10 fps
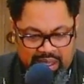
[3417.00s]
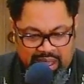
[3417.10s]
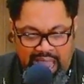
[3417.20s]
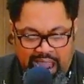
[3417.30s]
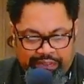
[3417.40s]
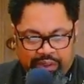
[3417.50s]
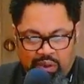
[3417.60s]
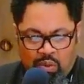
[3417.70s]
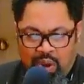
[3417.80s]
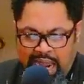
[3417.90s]
after
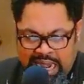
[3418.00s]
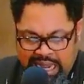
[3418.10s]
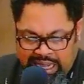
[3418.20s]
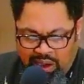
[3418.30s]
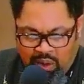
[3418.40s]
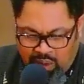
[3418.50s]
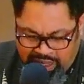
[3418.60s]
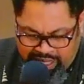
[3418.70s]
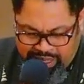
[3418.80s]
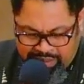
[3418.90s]
waiting
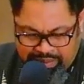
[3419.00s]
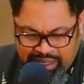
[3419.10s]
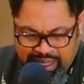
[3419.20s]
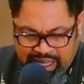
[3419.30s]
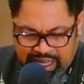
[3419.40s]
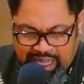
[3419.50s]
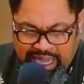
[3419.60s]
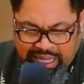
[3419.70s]
on him, he